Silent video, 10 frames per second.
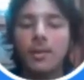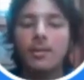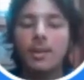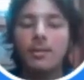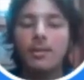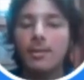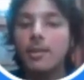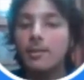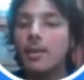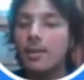Then this
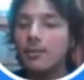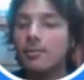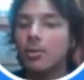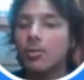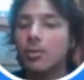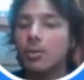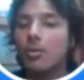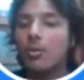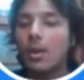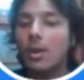Easter egg is for you.
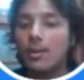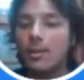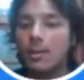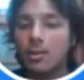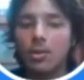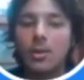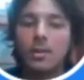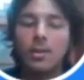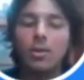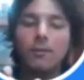So did you know
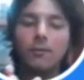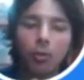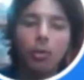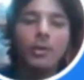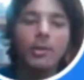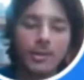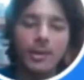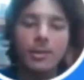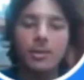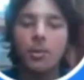that you can force
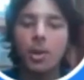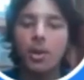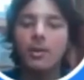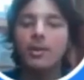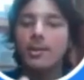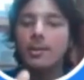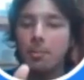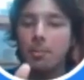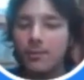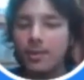Cliq to prioritize
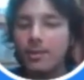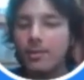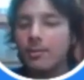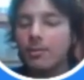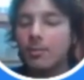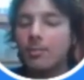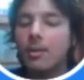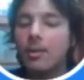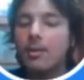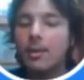specific text from the
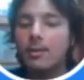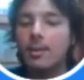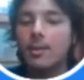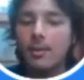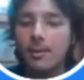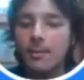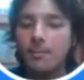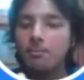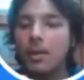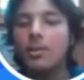thread title
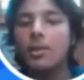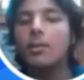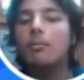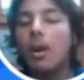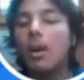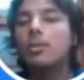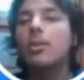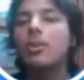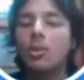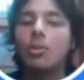based on the
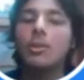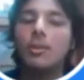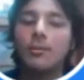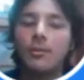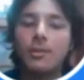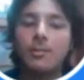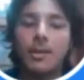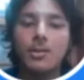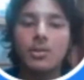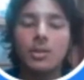markdown you use in the first
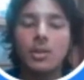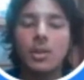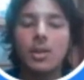message?